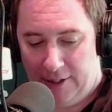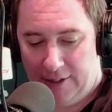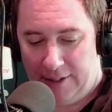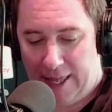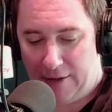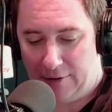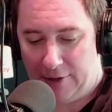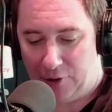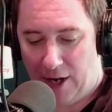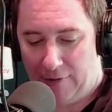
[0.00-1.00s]
Together,
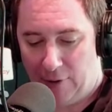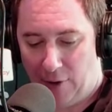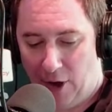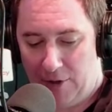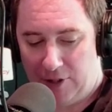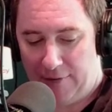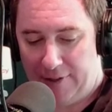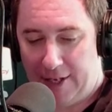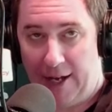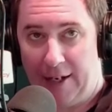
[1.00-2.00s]
let's drive to
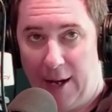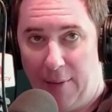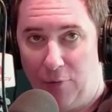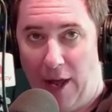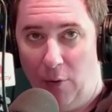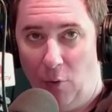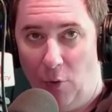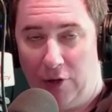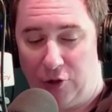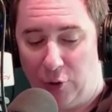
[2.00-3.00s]
ArminChevy.com. Ray,
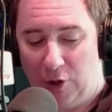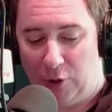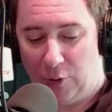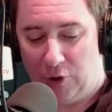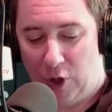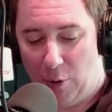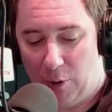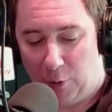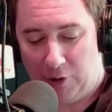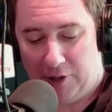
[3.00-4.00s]
which choice would you go
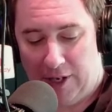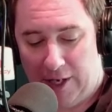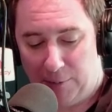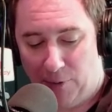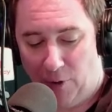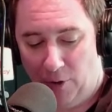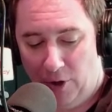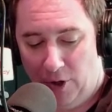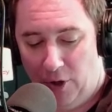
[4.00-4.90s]
with with today's poll?